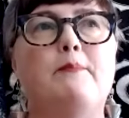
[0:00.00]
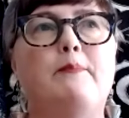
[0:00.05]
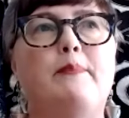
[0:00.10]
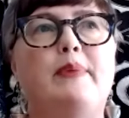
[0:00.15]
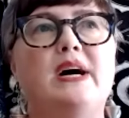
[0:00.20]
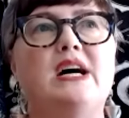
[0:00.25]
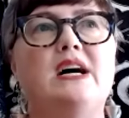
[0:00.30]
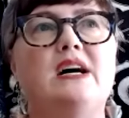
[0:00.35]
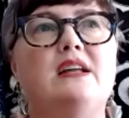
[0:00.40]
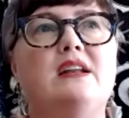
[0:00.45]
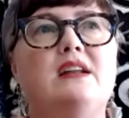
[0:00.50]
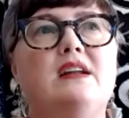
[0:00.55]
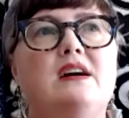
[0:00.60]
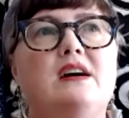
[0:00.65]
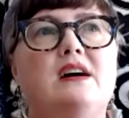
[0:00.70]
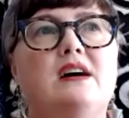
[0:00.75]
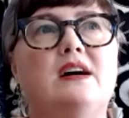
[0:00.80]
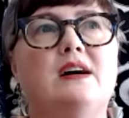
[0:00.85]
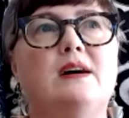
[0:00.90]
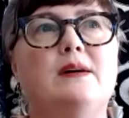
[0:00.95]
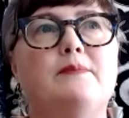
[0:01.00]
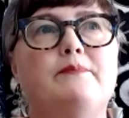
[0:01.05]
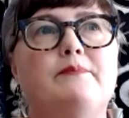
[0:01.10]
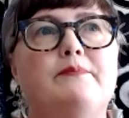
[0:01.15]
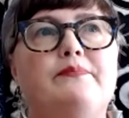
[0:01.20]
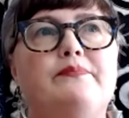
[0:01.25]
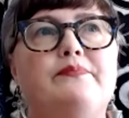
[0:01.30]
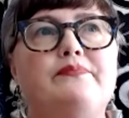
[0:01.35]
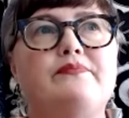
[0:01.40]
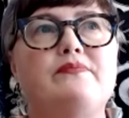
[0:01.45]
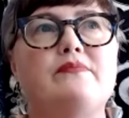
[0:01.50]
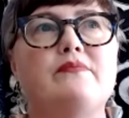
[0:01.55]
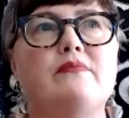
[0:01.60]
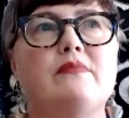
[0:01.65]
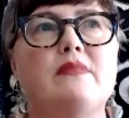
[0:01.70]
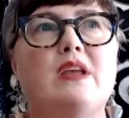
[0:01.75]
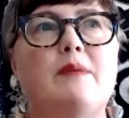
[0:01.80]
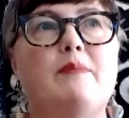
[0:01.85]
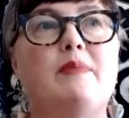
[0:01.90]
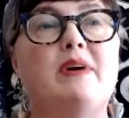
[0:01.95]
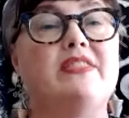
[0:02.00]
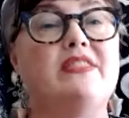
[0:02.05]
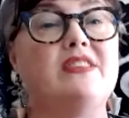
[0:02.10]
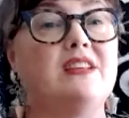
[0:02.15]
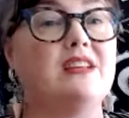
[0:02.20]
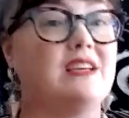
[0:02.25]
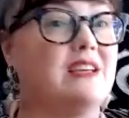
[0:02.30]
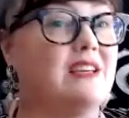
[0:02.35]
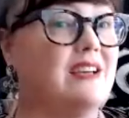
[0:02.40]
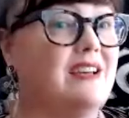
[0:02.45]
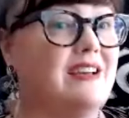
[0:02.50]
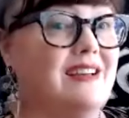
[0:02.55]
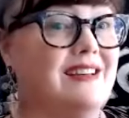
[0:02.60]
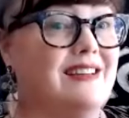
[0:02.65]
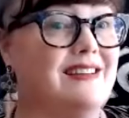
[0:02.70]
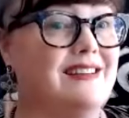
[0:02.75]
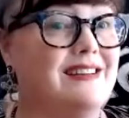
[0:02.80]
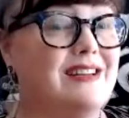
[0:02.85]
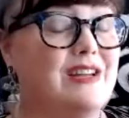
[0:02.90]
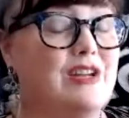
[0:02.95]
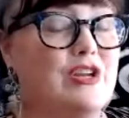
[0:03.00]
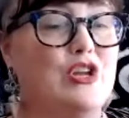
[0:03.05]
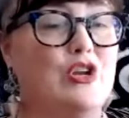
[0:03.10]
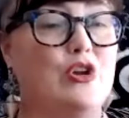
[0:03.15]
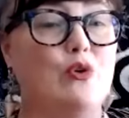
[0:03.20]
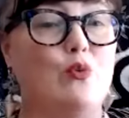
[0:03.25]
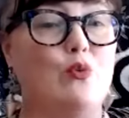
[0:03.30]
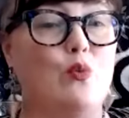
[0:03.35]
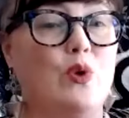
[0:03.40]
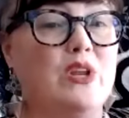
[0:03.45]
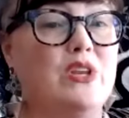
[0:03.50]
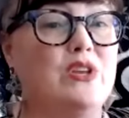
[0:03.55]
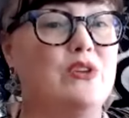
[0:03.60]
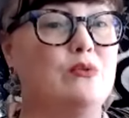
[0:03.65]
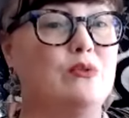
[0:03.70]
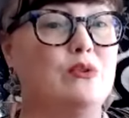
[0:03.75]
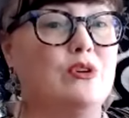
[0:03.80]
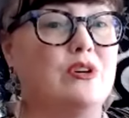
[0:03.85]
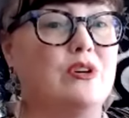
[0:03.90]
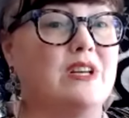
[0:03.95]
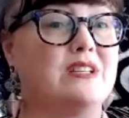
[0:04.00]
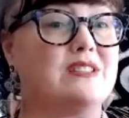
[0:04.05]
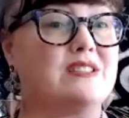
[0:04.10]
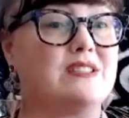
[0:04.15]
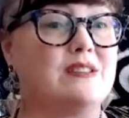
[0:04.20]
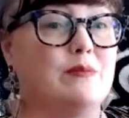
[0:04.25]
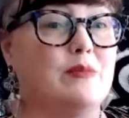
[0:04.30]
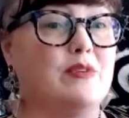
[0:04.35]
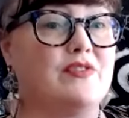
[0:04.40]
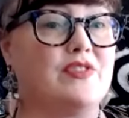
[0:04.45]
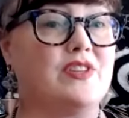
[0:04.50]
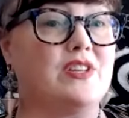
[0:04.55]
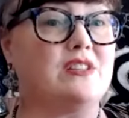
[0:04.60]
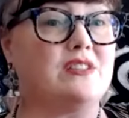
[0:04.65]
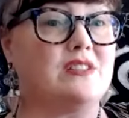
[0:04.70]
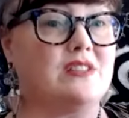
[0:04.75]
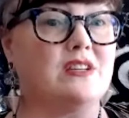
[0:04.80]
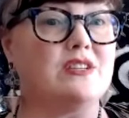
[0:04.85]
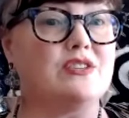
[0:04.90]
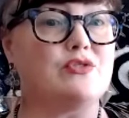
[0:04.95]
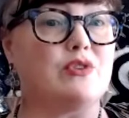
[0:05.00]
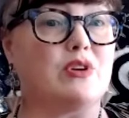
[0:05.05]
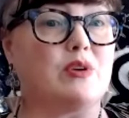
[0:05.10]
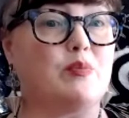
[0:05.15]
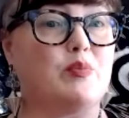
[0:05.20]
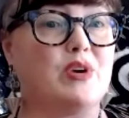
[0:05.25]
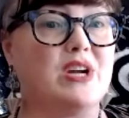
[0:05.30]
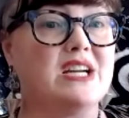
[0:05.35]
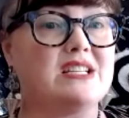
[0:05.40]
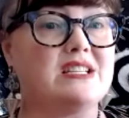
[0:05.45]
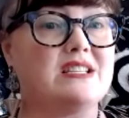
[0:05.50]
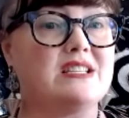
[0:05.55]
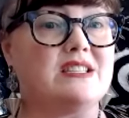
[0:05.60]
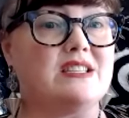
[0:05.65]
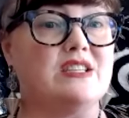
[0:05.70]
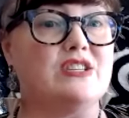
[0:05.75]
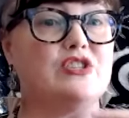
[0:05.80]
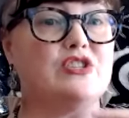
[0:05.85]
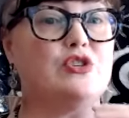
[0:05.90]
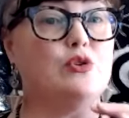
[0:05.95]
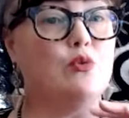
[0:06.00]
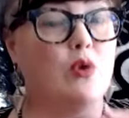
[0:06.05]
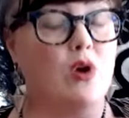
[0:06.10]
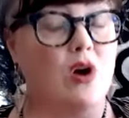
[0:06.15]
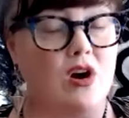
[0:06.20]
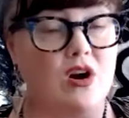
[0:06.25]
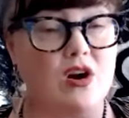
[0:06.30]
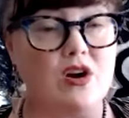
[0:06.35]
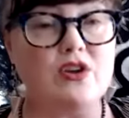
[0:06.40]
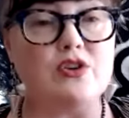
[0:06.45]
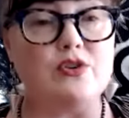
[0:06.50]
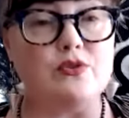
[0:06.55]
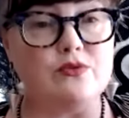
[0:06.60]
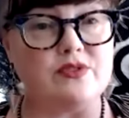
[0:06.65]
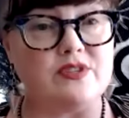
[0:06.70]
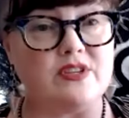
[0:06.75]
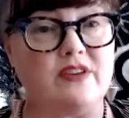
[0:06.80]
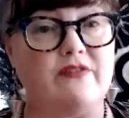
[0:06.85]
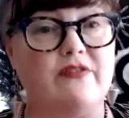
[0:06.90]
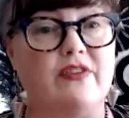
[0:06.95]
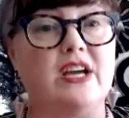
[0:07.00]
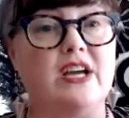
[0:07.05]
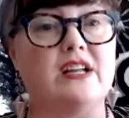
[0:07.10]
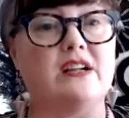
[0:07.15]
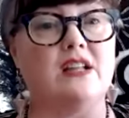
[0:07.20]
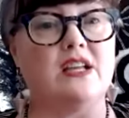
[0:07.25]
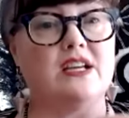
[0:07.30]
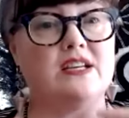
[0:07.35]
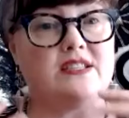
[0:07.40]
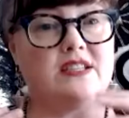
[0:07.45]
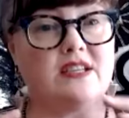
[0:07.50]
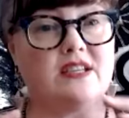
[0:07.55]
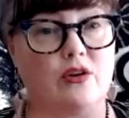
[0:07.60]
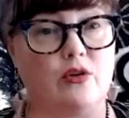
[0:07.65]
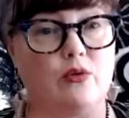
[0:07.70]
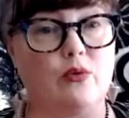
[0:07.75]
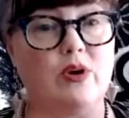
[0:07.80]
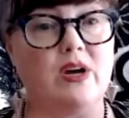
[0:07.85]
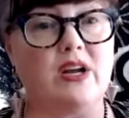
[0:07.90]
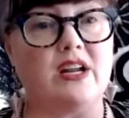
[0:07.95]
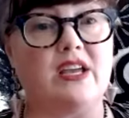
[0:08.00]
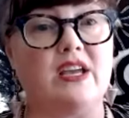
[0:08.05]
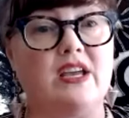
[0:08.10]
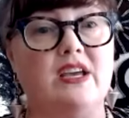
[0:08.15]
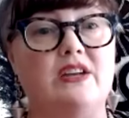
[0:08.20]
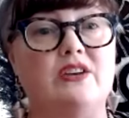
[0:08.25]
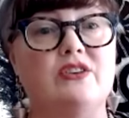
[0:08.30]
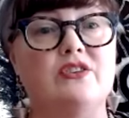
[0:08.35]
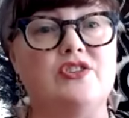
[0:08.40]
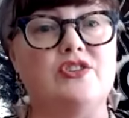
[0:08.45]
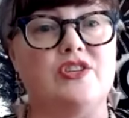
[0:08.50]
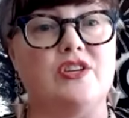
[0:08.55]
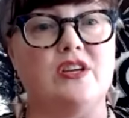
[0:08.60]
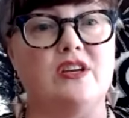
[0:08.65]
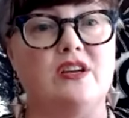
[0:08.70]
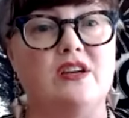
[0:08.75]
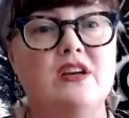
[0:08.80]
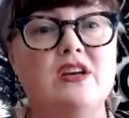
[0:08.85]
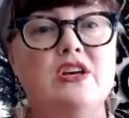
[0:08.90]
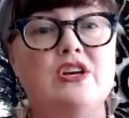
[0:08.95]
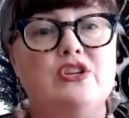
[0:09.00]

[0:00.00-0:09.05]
but um, but then again you know when you look at some of the tantric practices you are using vitalizing erotic energy